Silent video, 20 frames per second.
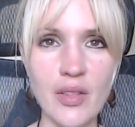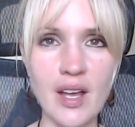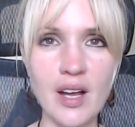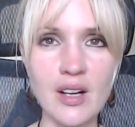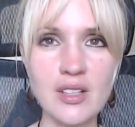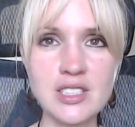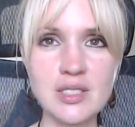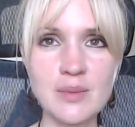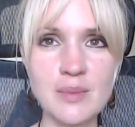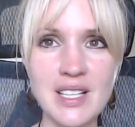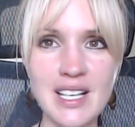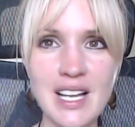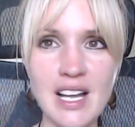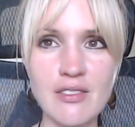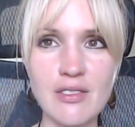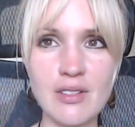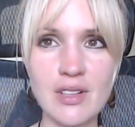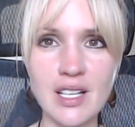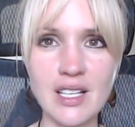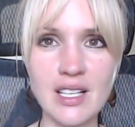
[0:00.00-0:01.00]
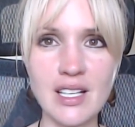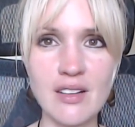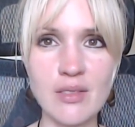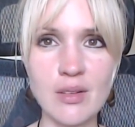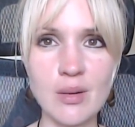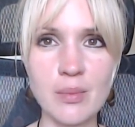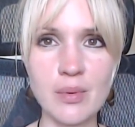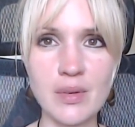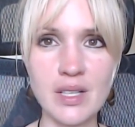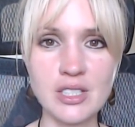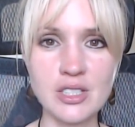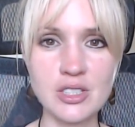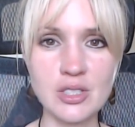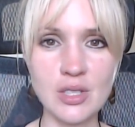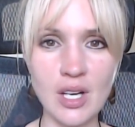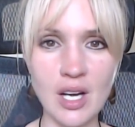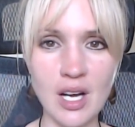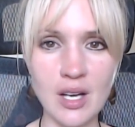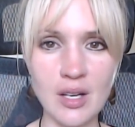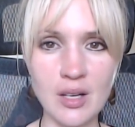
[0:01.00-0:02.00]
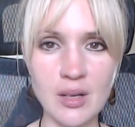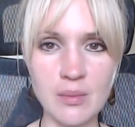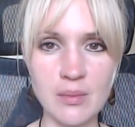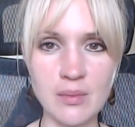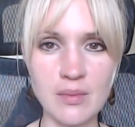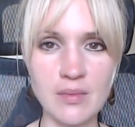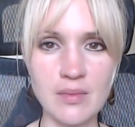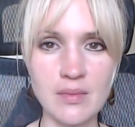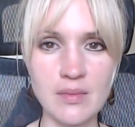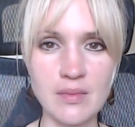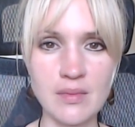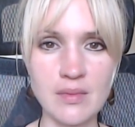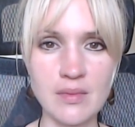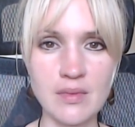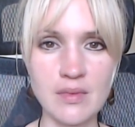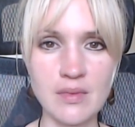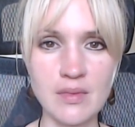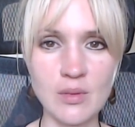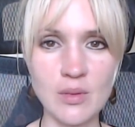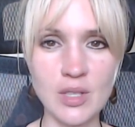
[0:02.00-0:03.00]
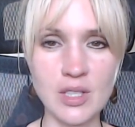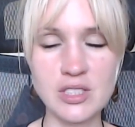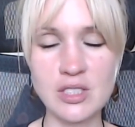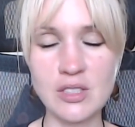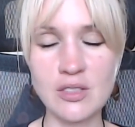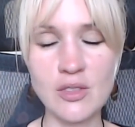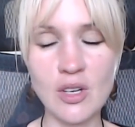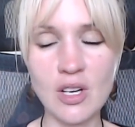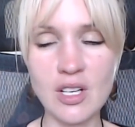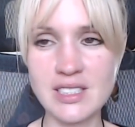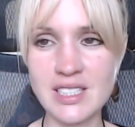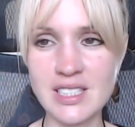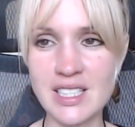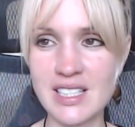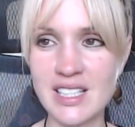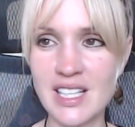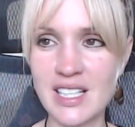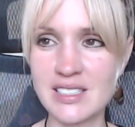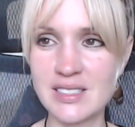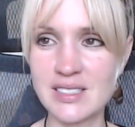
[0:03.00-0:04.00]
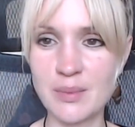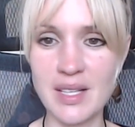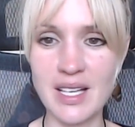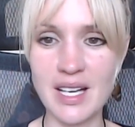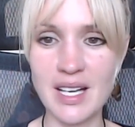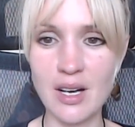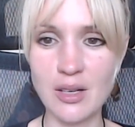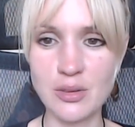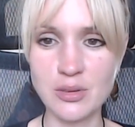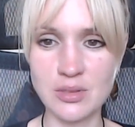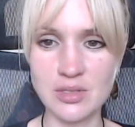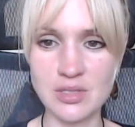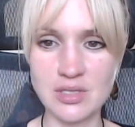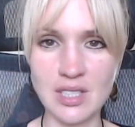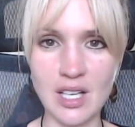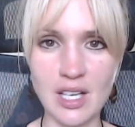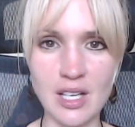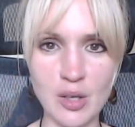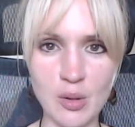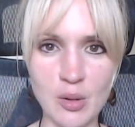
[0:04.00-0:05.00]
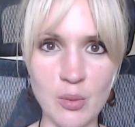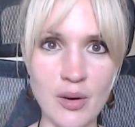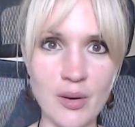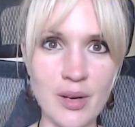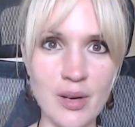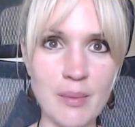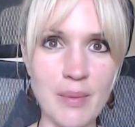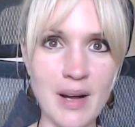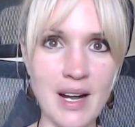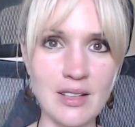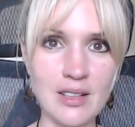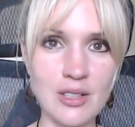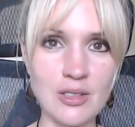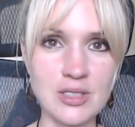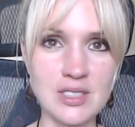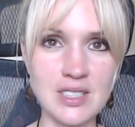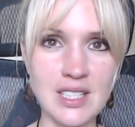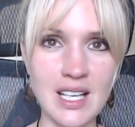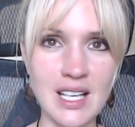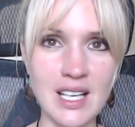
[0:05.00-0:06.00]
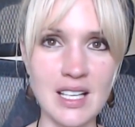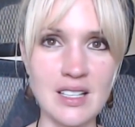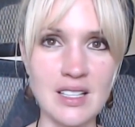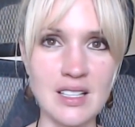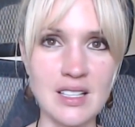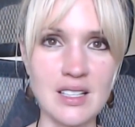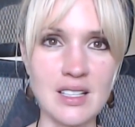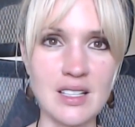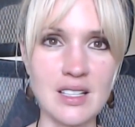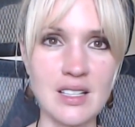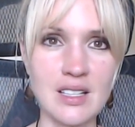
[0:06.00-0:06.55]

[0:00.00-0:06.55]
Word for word: on the ultimate level, it never brings you home. Once you've got it, then something else will start. You'll worry about losing it.